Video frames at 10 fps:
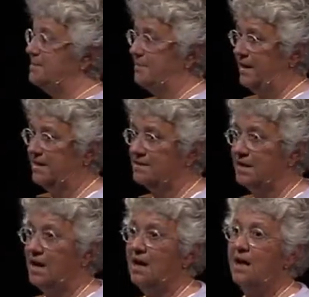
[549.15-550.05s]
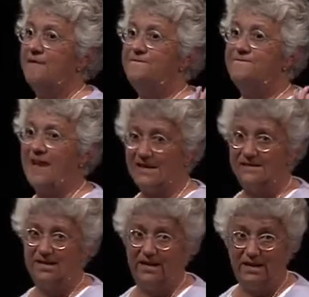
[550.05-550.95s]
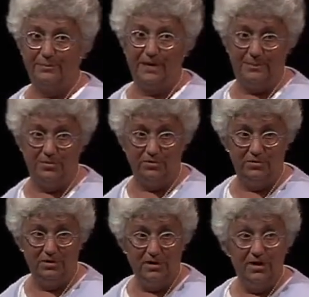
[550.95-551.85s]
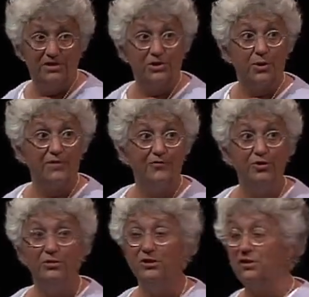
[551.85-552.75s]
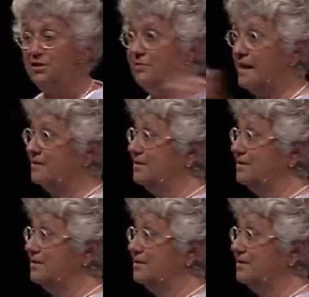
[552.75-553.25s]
meet fascinating people. So if you look around